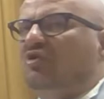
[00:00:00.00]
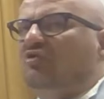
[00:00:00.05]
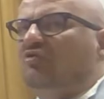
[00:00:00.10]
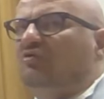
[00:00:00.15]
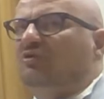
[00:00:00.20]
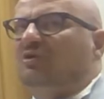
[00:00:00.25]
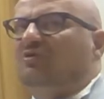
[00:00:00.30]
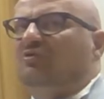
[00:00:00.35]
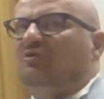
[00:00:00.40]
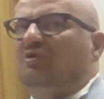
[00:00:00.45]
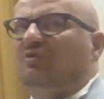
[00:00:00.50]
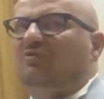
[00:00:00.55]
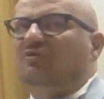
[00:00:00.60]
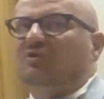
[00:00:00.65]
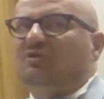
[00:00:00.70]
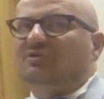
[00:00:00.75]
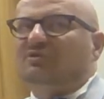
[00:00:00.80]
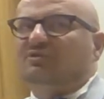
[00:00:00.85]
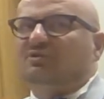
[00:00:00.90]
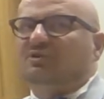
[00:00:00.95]
of
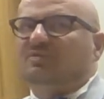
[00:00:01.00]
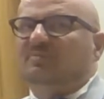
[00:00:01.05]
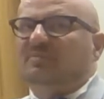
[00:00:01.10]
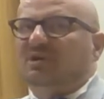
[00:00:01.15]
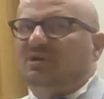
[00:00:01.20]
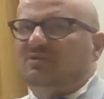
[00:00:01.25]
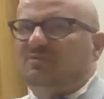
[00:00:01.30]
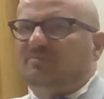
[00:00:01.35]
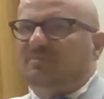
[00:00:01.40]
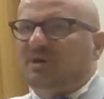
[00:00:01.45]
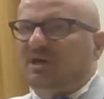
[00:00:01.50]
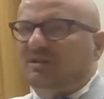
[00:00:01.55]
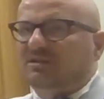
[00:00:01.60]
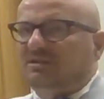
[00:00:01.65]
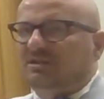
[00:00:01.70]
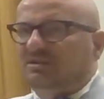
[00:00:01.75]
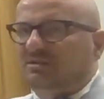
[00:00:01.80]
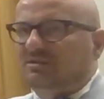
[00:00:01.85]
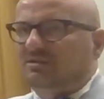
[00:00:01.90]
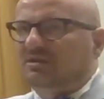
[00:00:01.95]
course, your birth
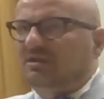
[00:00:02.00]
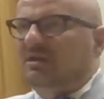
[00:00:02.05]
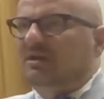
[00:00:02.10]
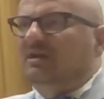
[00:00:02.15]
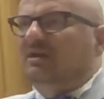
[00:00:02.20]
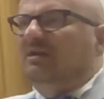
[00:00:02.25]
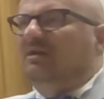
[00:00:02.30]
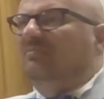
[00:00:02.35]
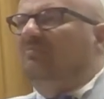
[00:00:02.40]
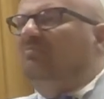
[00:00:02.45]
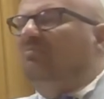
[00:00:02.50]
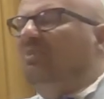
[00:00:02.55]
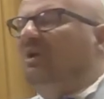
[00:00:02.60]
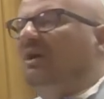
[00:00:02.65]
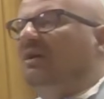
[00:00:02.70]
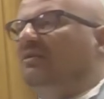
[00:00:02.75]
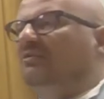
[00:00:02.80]
pattern, but